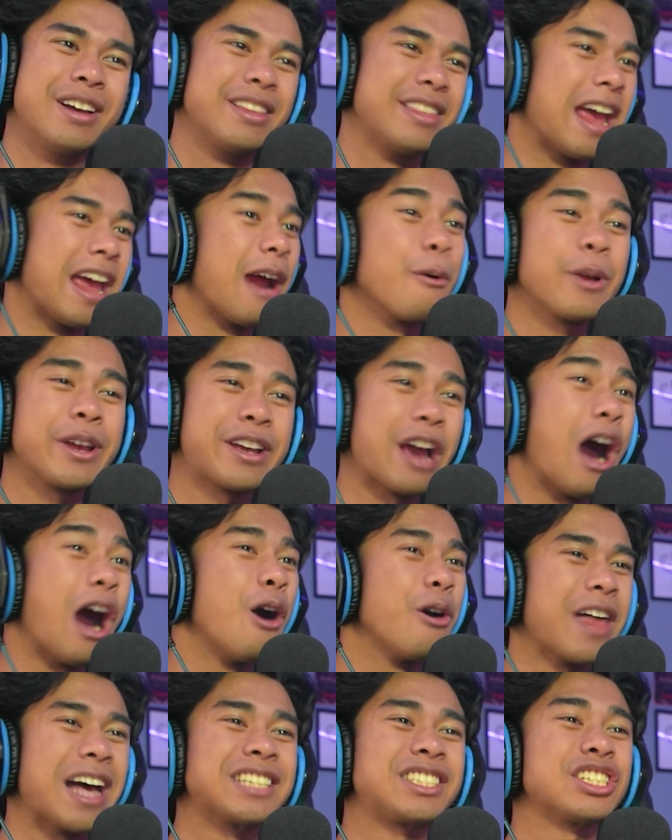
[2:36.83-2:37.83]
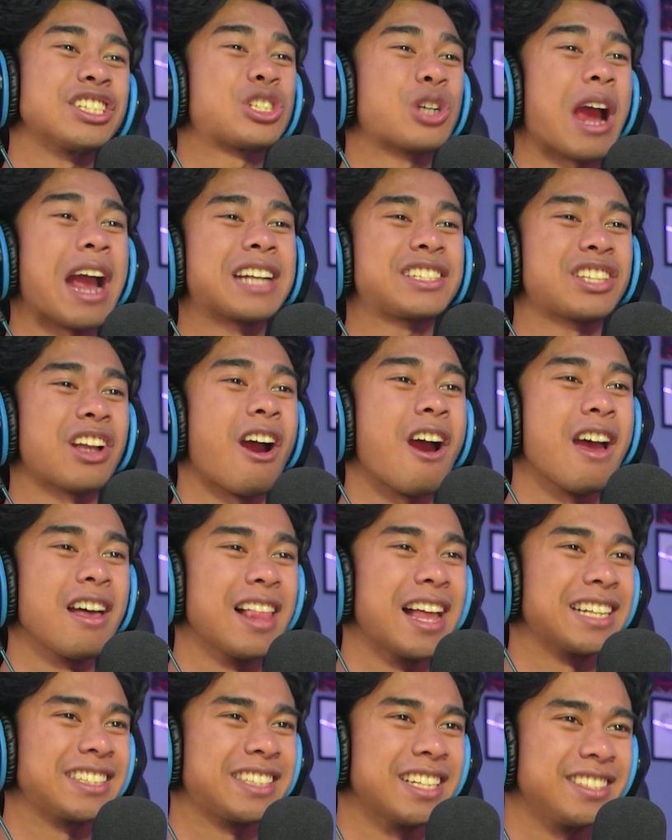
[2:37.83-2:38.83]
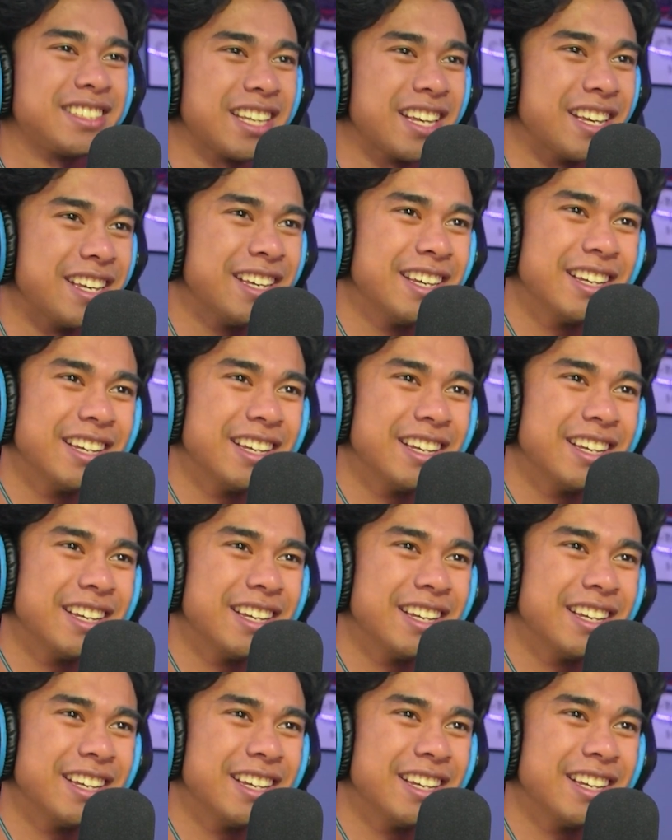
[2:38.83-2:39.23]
There we go. That's a track star I like to see.